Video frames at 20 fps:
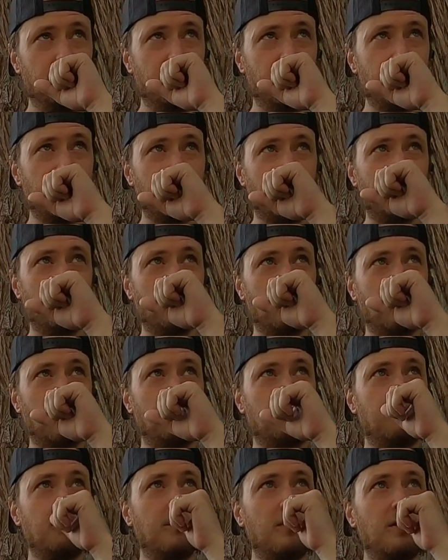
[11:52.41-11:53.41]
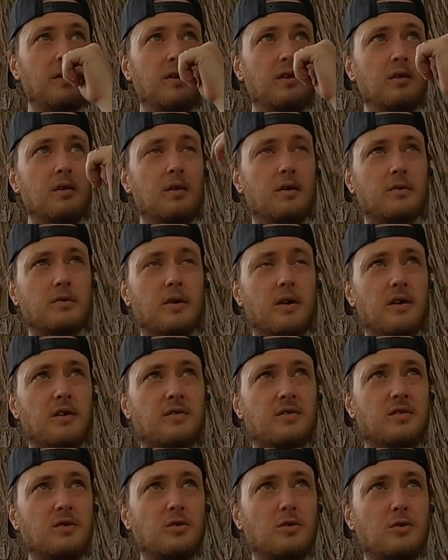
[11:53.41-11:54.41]
excuse me. So I
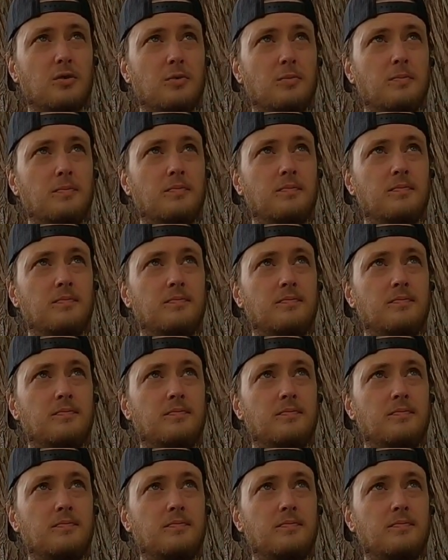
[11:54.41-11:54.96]
assume